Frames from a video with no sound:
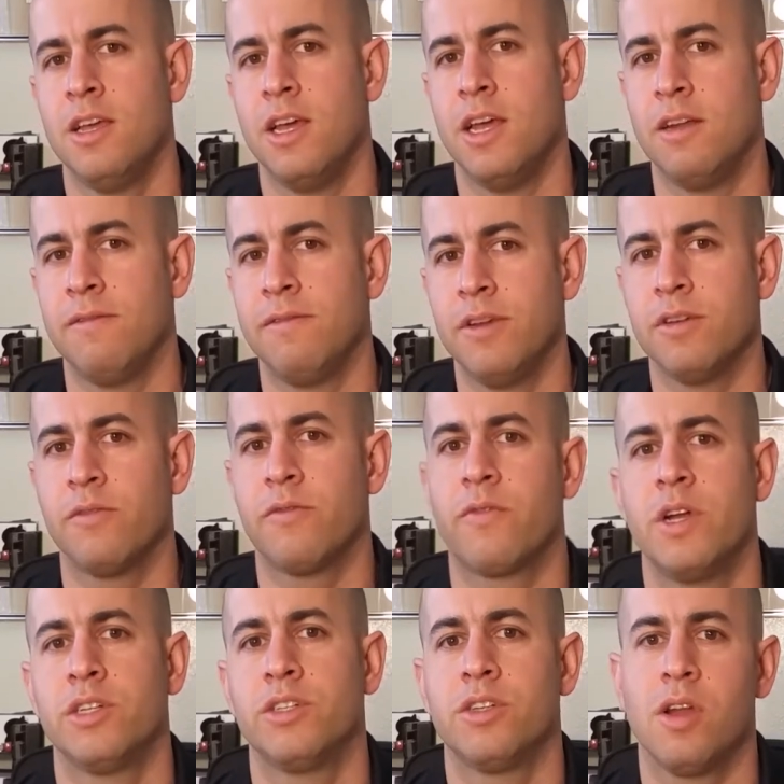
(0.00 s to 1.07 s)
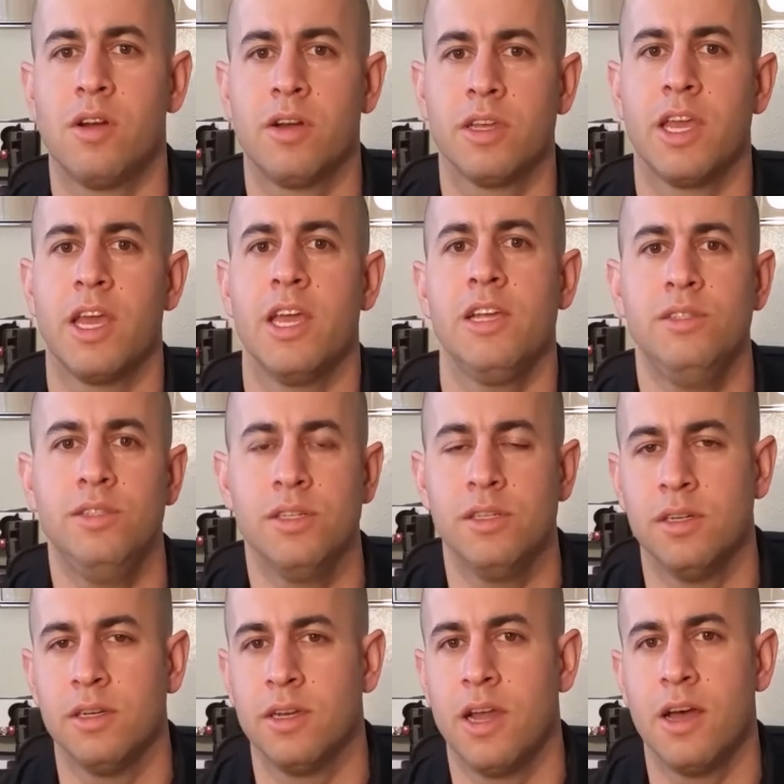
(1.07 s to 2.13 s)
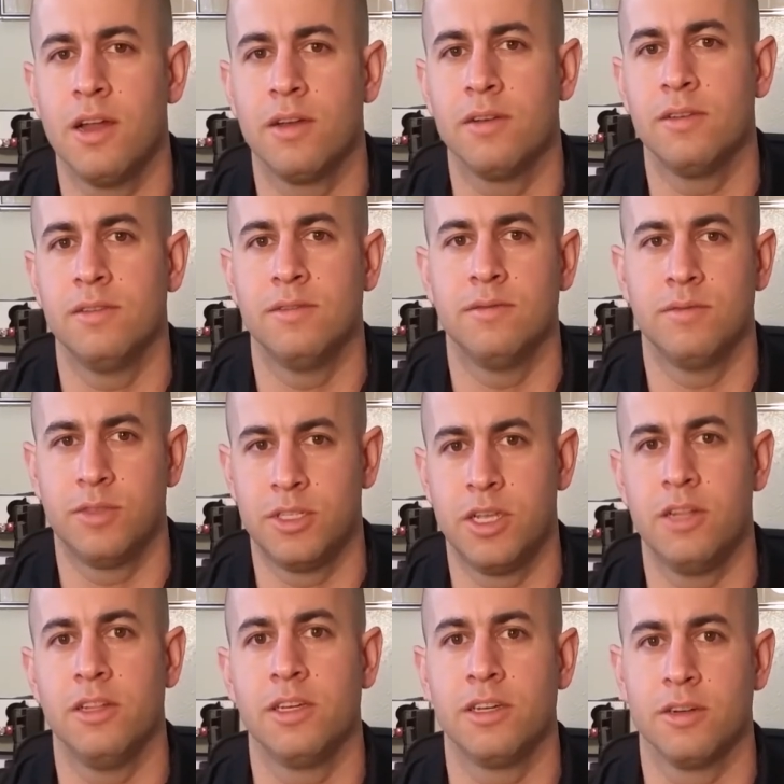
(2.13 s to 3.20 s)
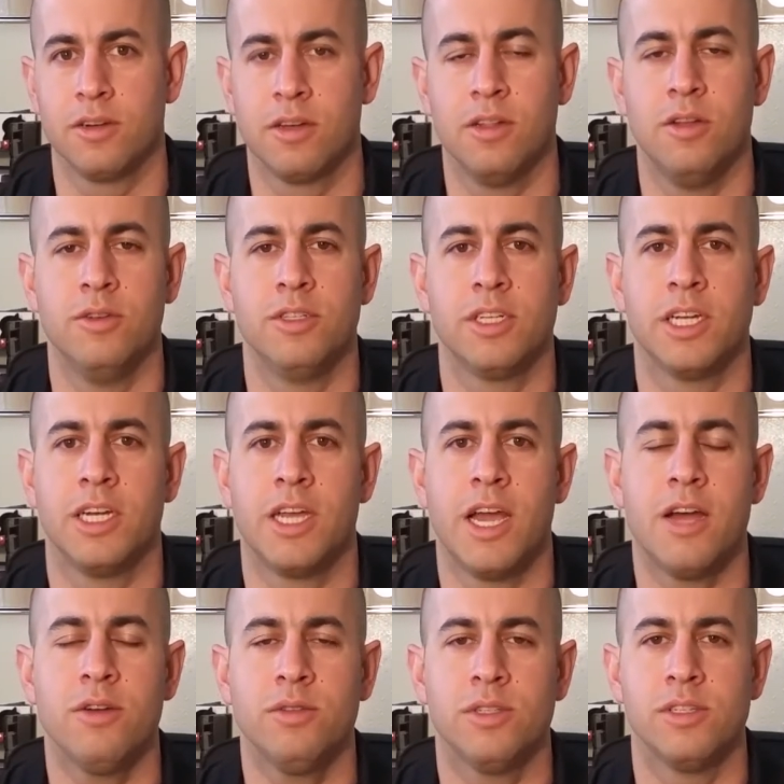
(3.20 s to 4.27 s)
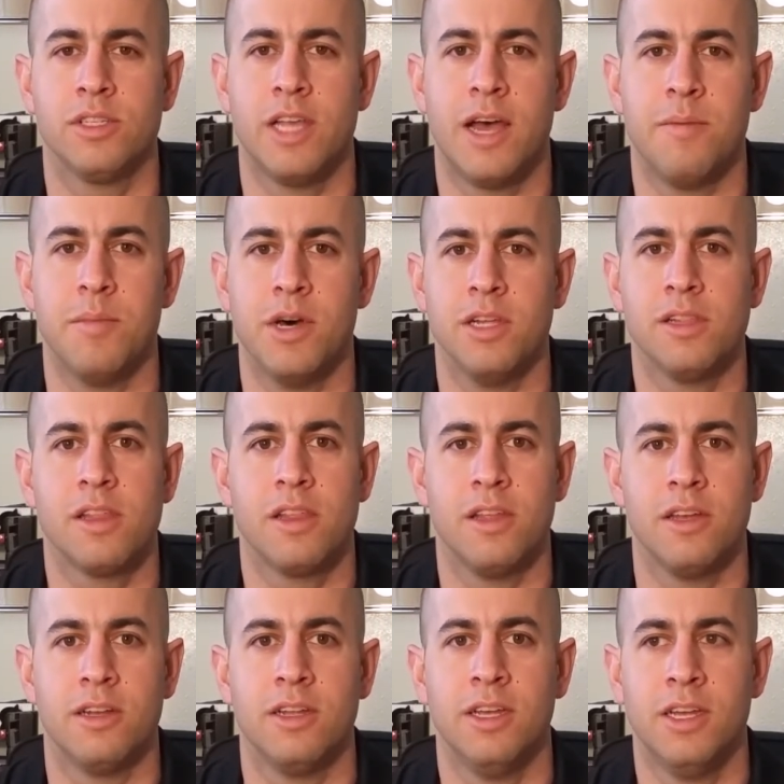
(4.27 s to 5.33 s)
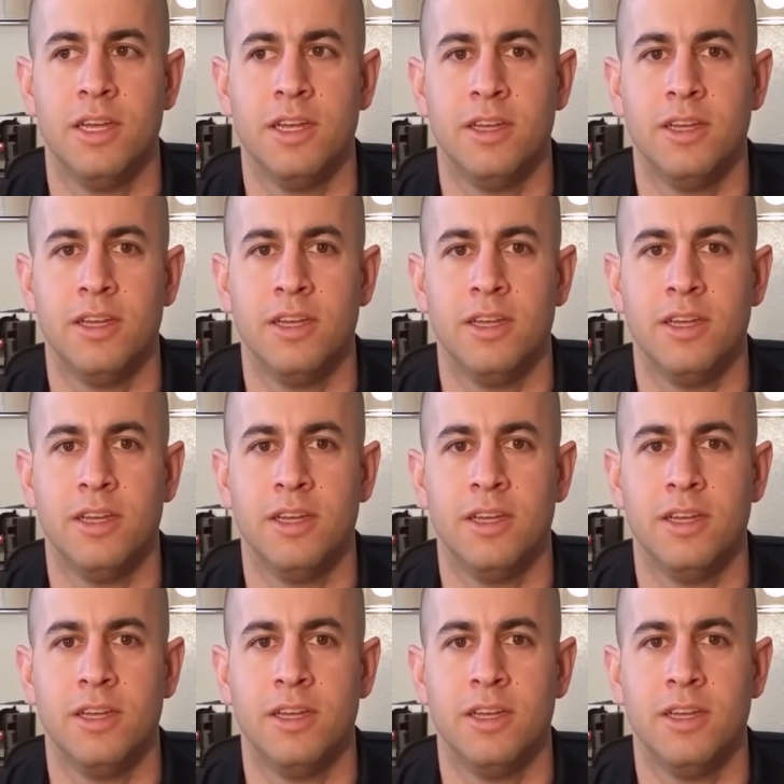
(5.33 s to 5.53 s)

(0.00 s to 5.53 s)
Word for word: And if you're a fresh starting agent and not selling or closing any houses that month, then